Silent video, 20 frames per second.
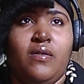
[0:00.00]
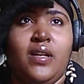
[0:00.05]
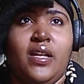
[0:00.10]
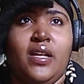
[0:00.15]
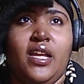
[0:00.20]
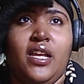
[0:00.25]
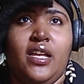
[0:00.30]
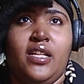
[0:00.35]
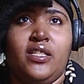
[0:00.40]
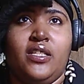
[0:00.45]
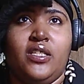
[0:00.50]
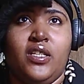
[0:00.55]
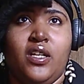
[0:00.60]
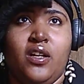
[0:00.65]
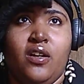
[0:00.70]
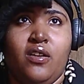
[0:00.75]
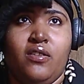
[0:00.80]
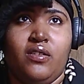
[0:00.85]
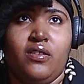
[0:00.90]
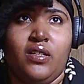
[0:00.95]

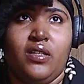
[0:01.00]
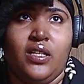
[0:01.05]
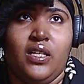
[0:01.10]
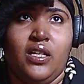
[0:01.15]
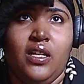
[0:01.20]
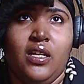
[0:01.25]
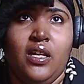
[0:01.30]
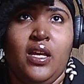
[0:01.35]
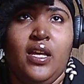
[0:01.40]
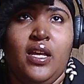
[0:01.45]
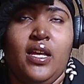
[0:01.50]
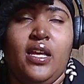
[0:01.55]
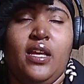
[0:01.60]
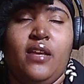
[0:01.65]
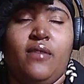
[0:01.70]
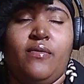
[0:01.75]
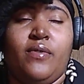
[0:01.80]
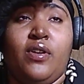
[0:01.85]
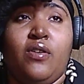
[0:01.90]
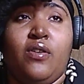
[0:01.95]
internally in
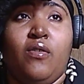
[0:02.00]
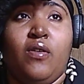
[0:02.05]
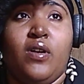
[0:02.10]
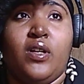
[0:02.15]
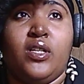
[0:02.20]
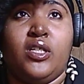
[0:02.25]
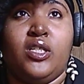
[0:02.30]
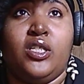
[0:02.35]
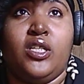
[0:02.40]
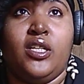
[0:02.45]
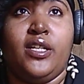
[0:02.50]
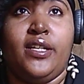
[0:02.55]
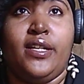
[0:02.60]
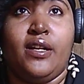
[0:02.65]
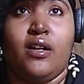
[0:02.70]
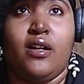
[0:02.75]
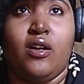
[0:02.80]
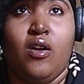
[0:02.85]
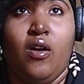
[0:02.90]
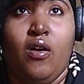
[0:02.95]
regards to
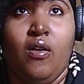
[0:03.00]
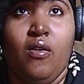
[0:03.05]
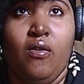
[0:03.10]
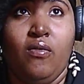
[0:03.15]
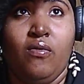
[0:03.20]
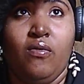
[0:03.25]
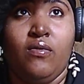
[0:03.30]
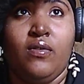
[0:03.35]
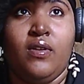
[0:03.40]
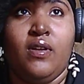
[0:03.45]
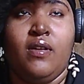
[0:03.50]
your own